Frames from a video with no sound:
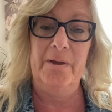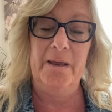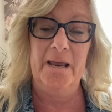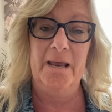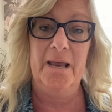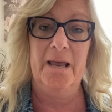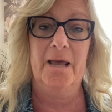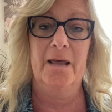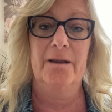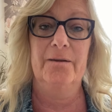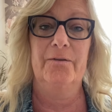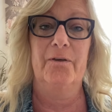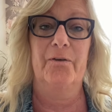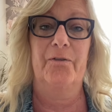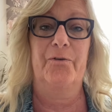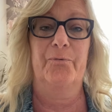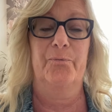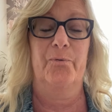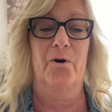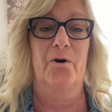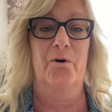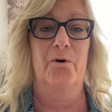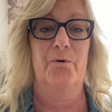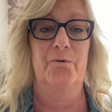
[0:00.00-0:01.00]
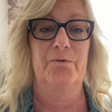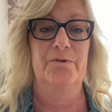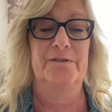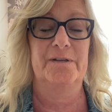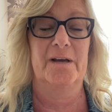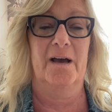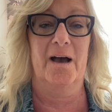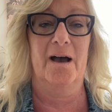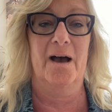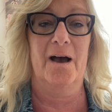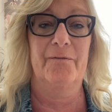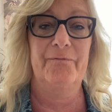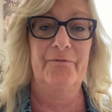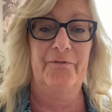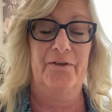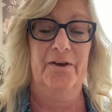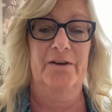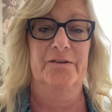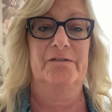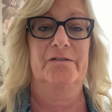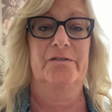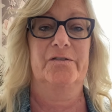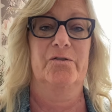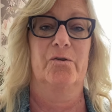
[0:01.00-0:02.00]
in the throes of
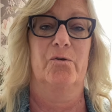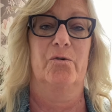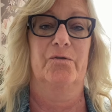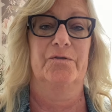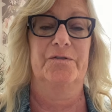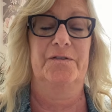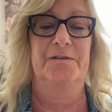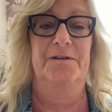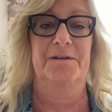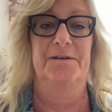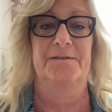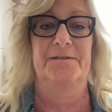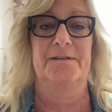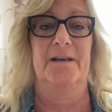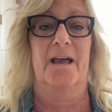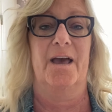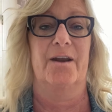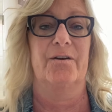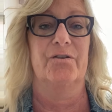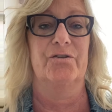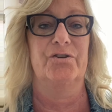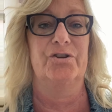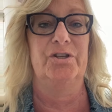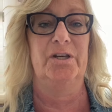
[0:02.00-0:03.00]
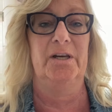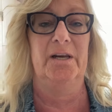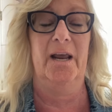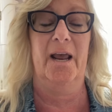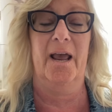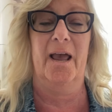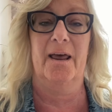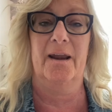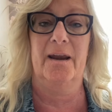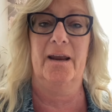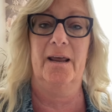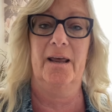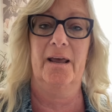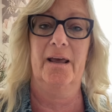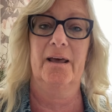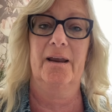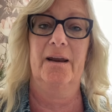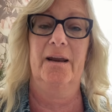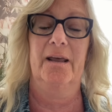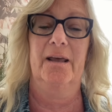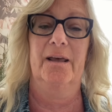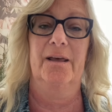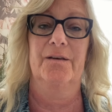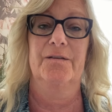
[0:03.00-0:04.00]
this solstice energy, and
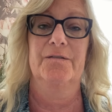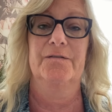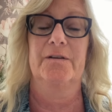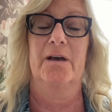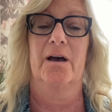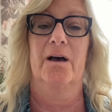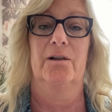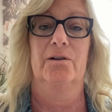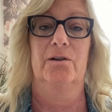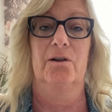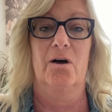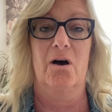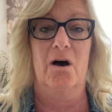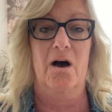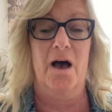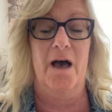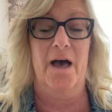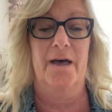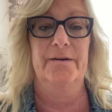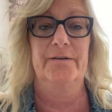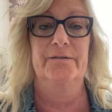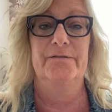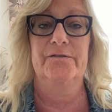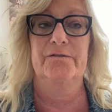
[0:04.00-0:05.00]
it is a lot.